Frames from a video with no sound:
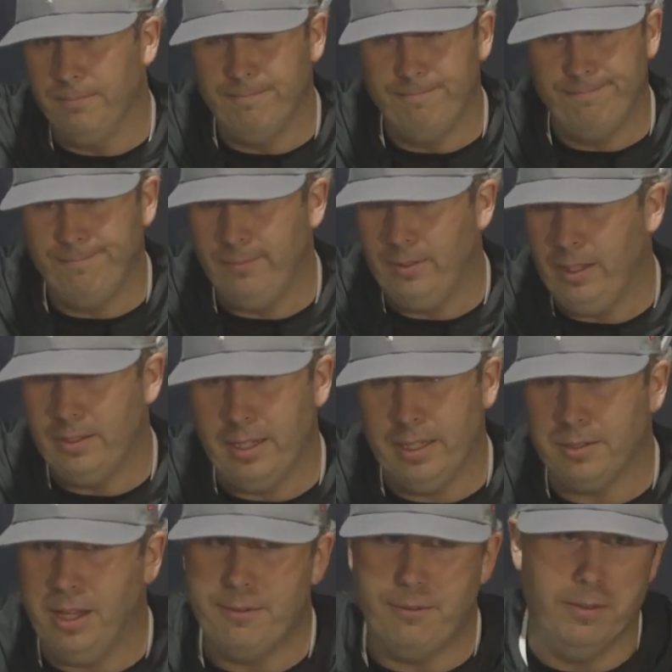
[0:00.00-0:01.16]
Michael, that's
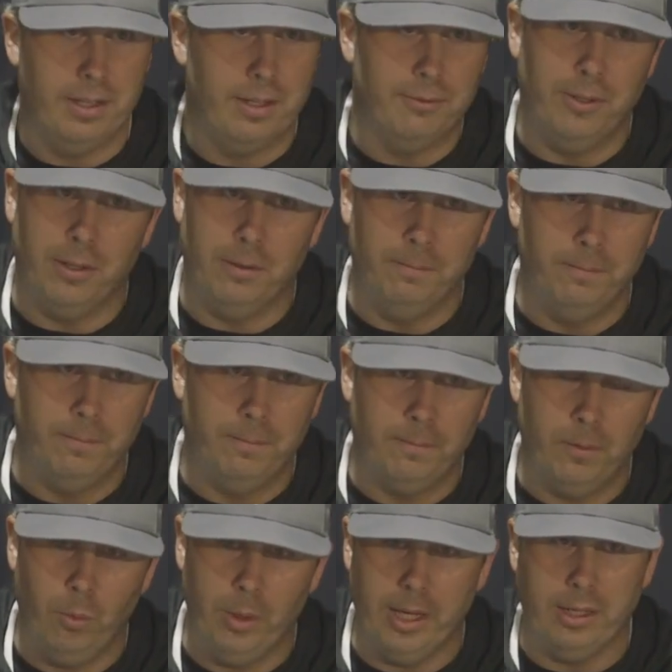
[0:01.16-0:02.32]
life in the NFL.
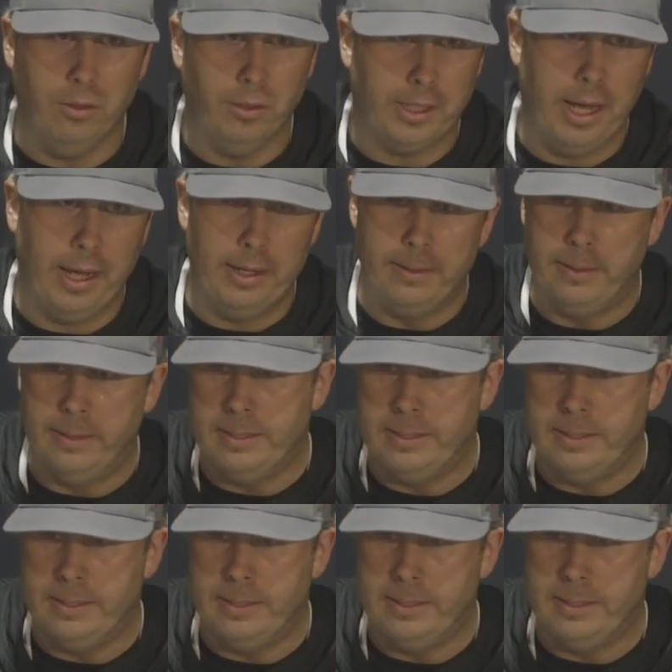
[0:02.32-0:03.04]
We got to look at it.